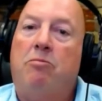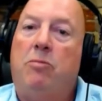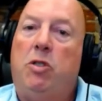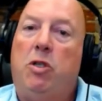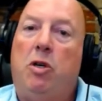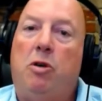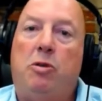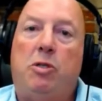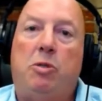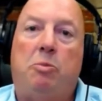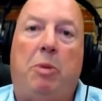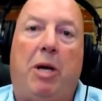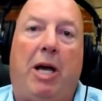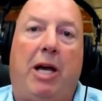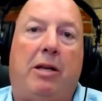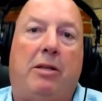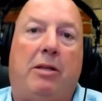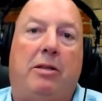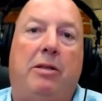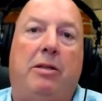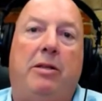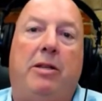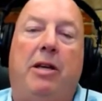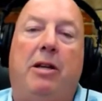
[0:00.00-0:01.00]
goes
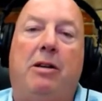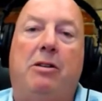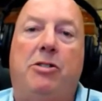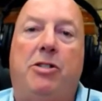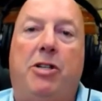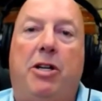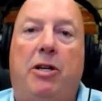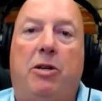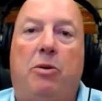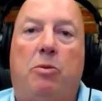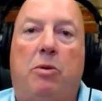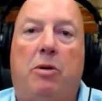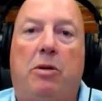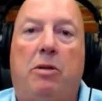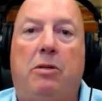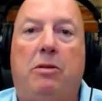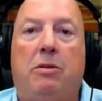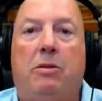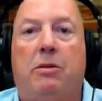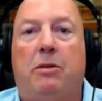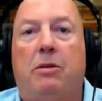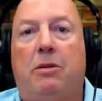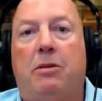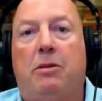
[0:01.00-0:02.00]
back to the energetic world
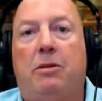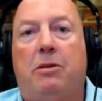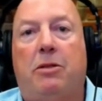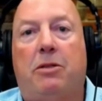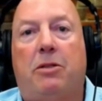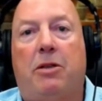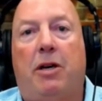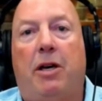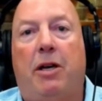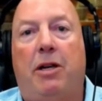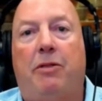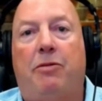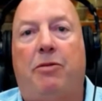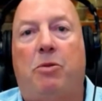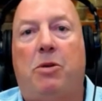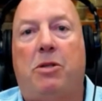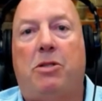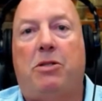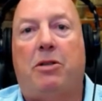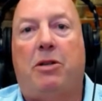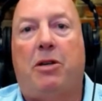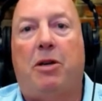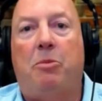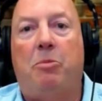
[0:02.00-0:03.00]
to decide if it
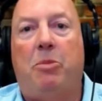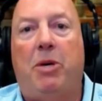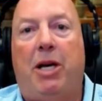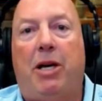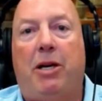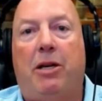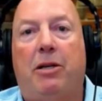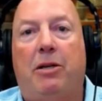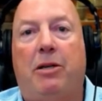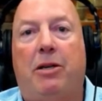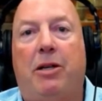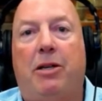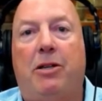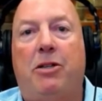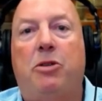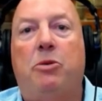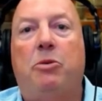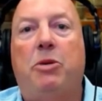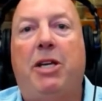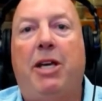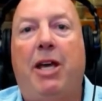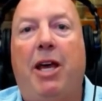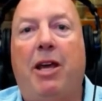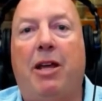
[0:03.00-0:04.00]
wants to come back and do
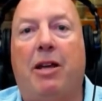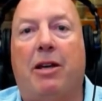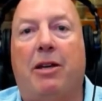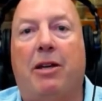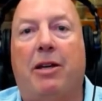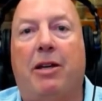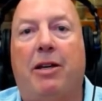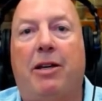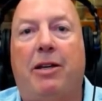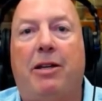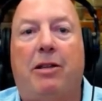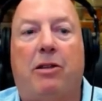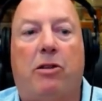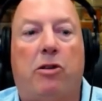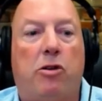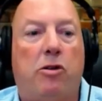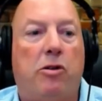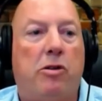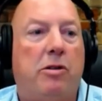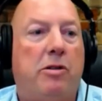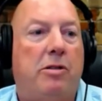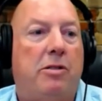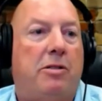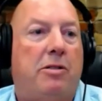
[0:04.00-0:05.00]
it again. And it
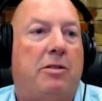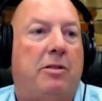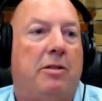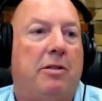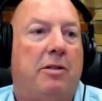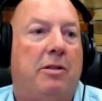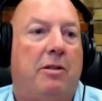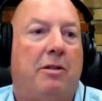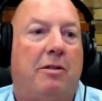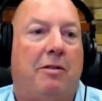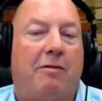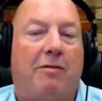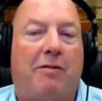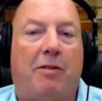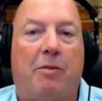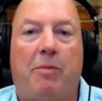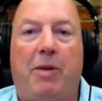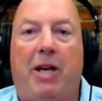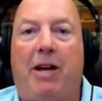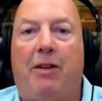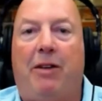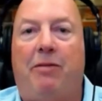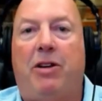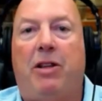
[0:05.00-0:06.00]
learns from
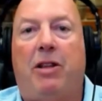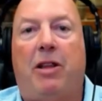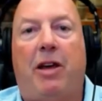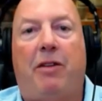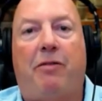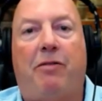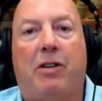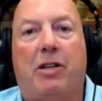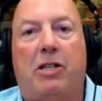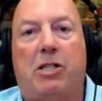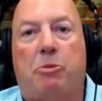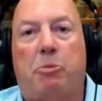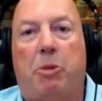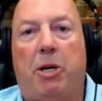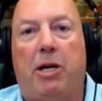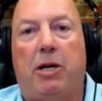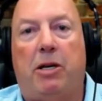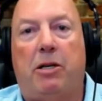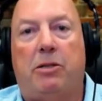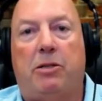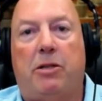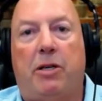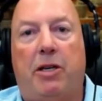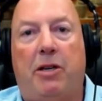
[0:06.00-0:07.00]
every life
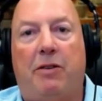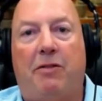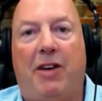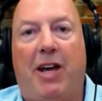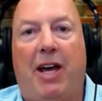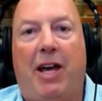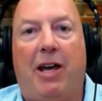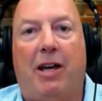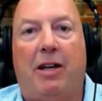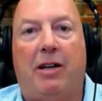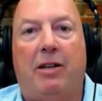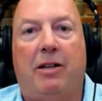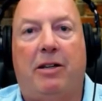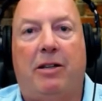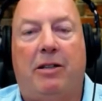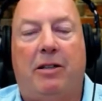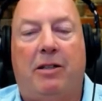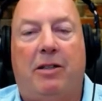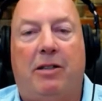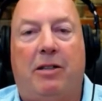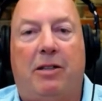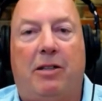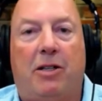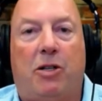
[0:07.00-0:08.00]
experience that you've had.
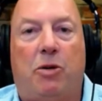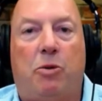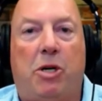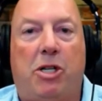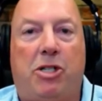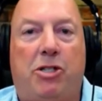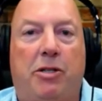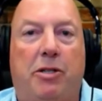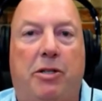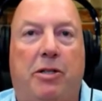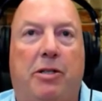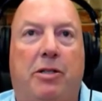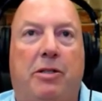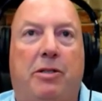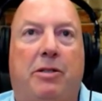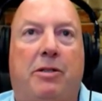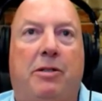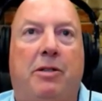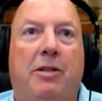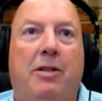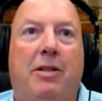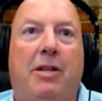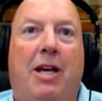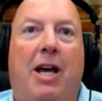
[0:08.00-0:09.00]
The question is,
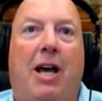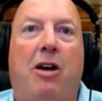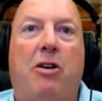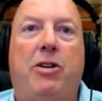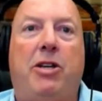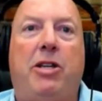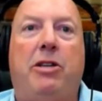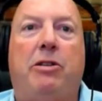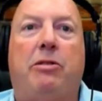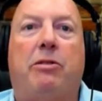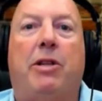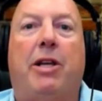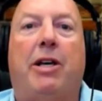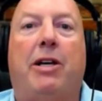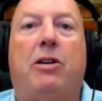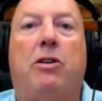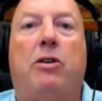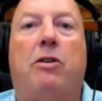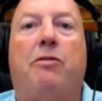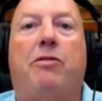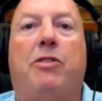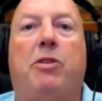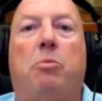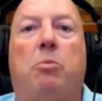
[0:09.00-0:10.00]
how can you let
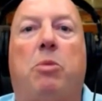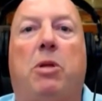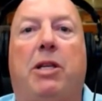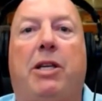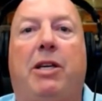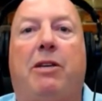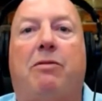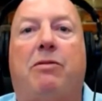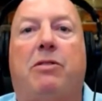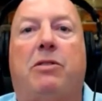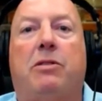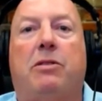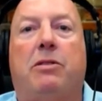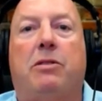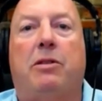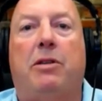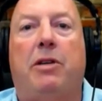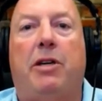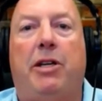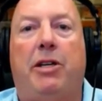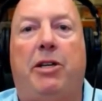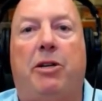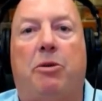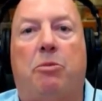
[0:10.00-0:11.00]
go of the beliefs
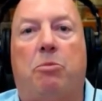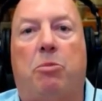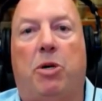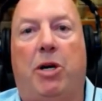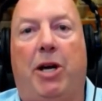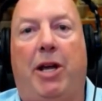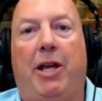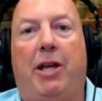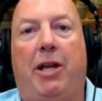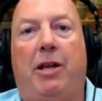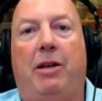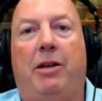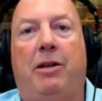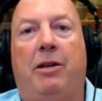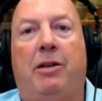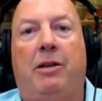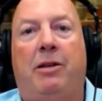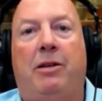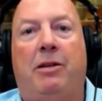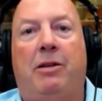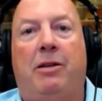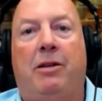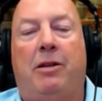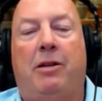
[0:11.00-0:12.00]
in your brain
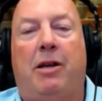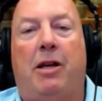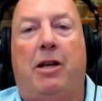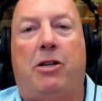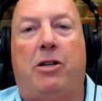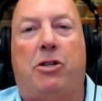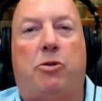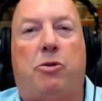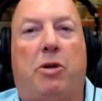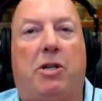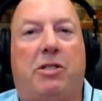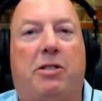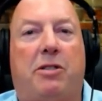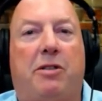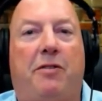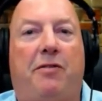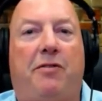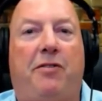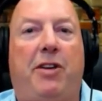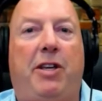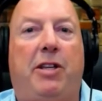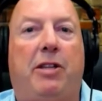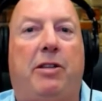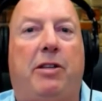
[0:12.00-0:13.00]
and trust the
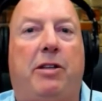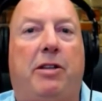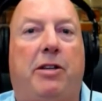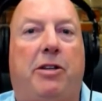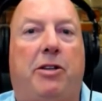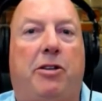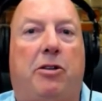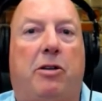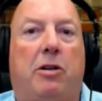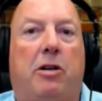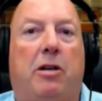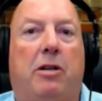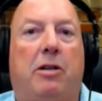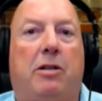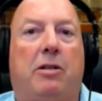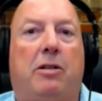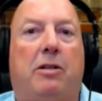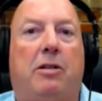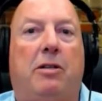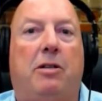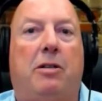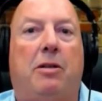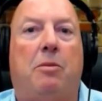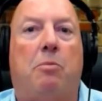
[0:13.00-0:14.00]
feeling in your heart
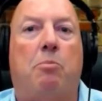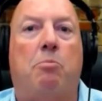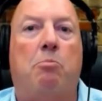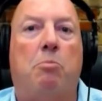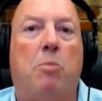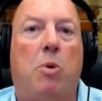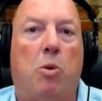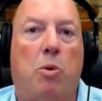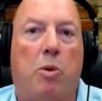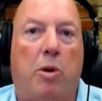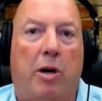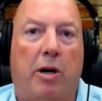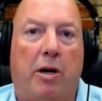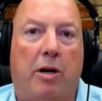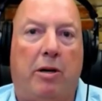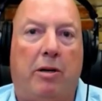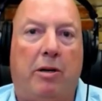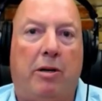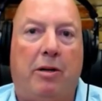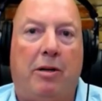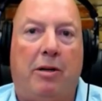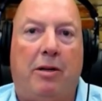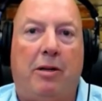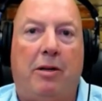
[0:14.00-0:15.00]
more
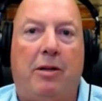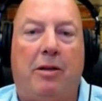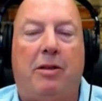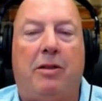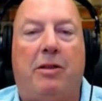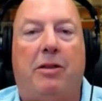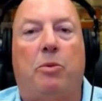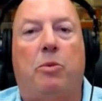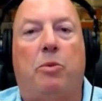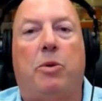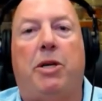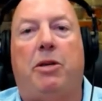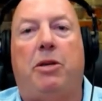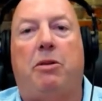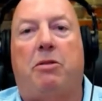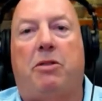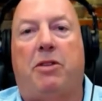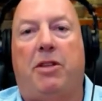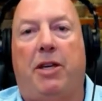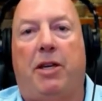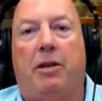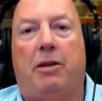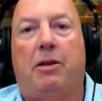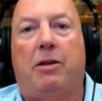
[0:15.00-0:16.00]
than what you
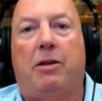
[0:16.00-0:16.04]
think?